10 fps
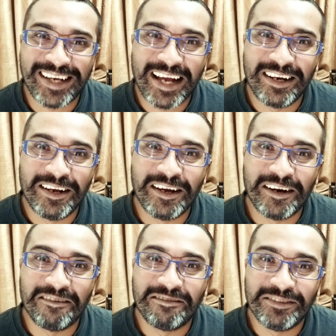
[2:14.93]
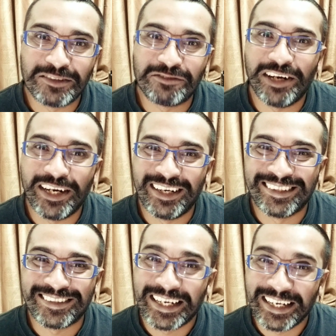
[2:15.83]
I love this
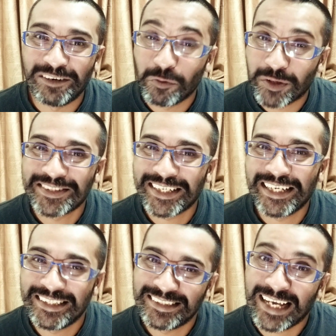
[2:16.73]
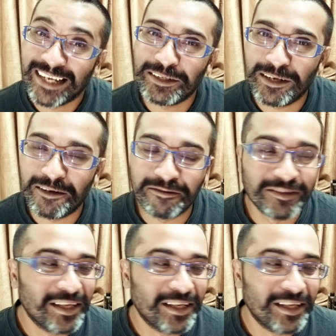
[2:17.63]
fragrance. Again, once again, this is Andal Love.